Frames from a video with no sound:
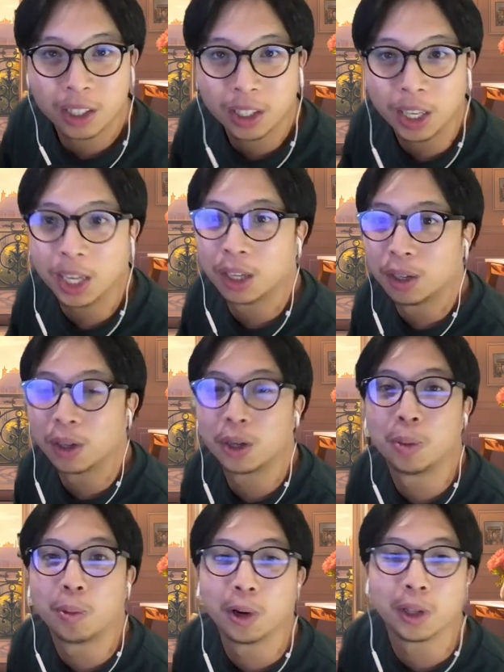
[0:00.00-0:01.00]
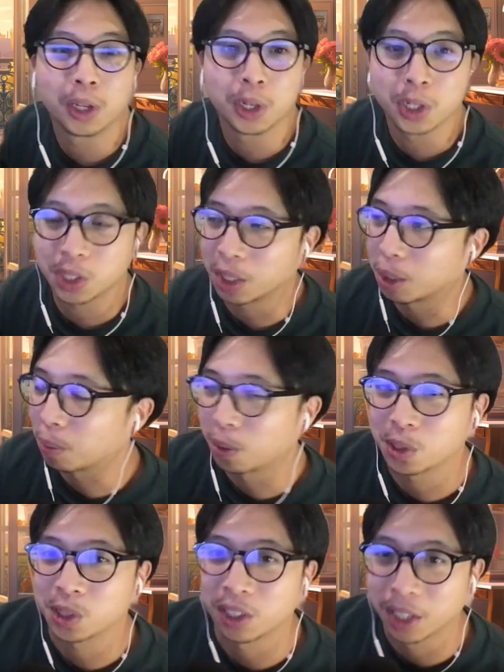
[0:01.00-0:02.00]
needing a little more than just like a
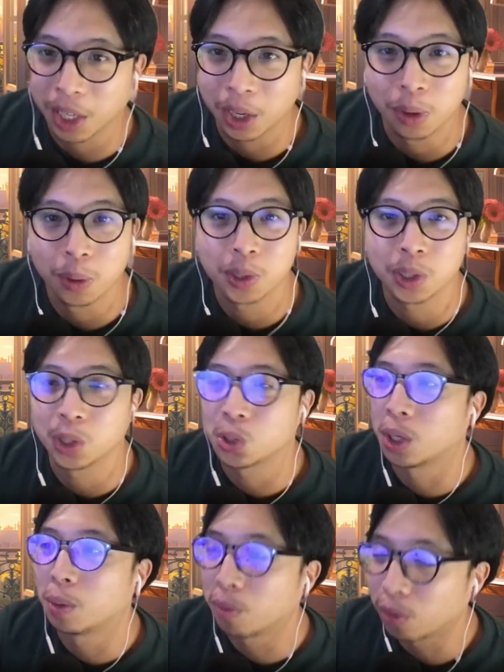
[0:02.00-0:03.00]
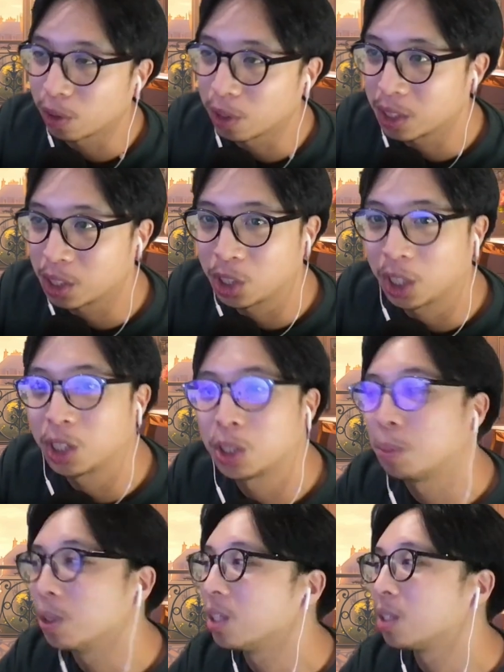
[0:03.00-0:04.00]
person like endorsing Trump for it to change a
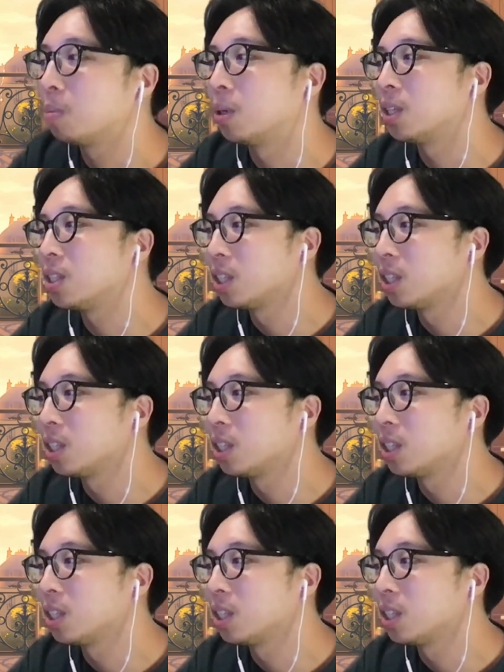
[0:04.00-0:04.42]
bit. But